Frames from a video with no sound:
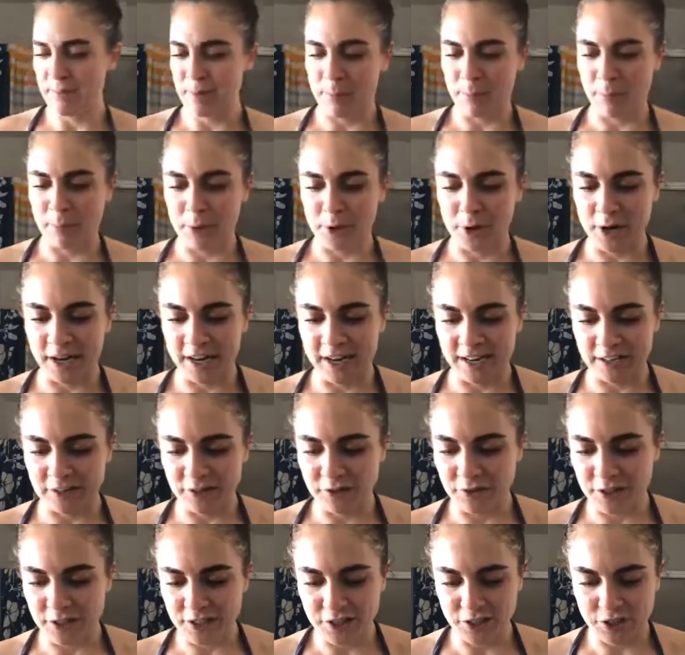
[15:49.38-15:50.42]
a born-again
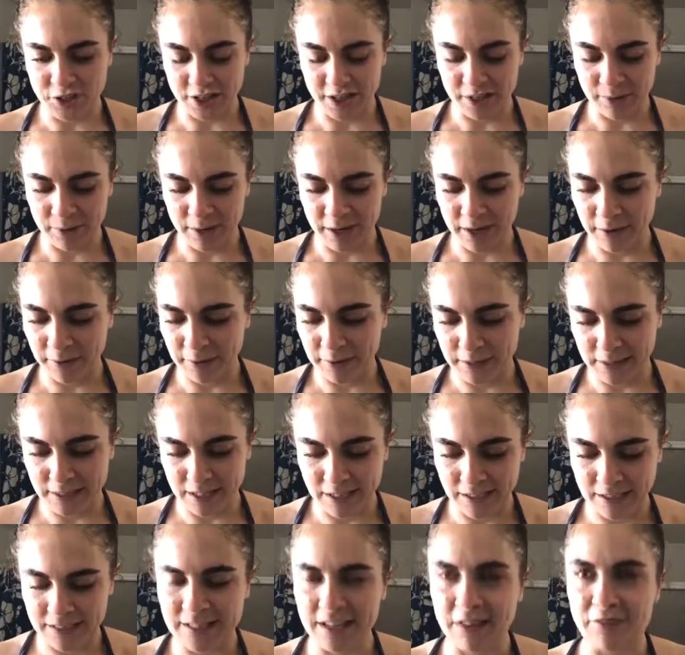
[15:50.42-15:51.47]
Christian when I was
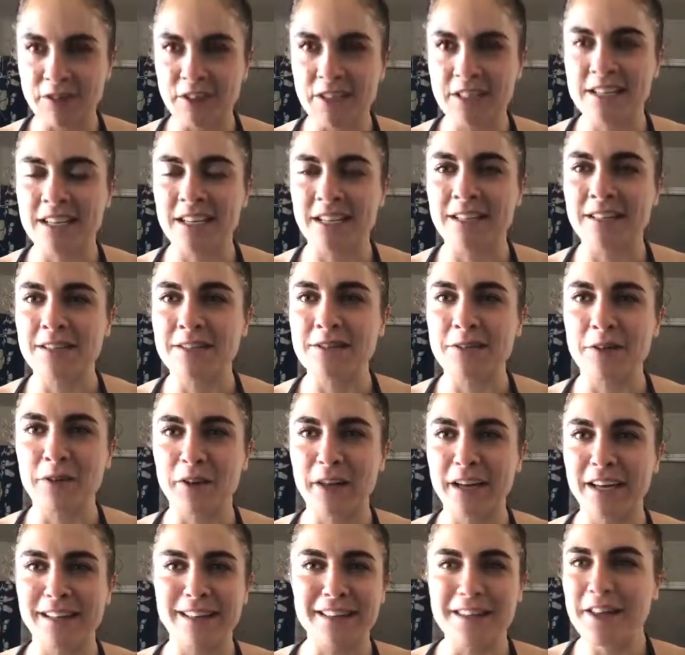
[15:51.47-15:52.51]
like 17, so
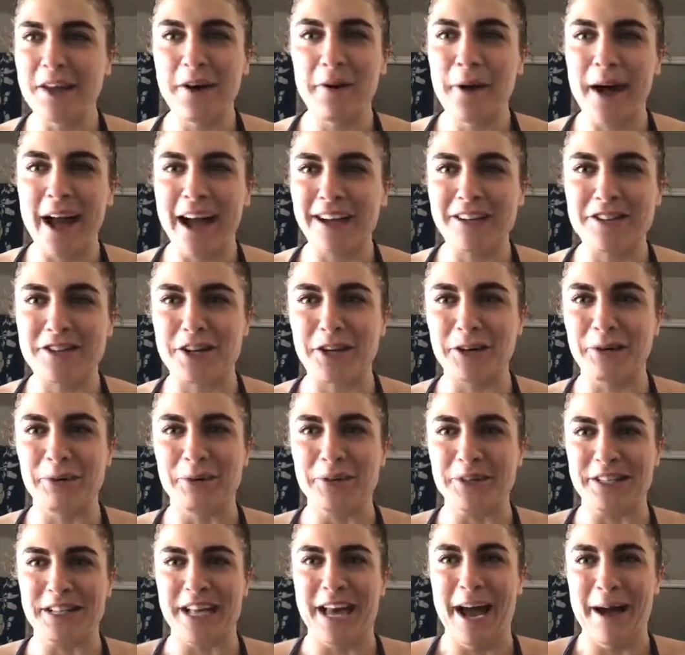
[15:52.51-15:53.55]
like no action
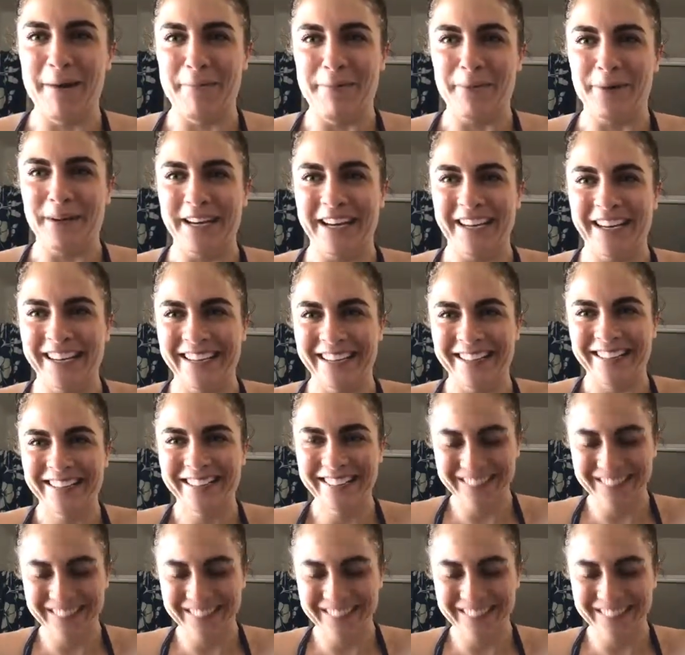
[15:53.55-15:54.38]
was happening.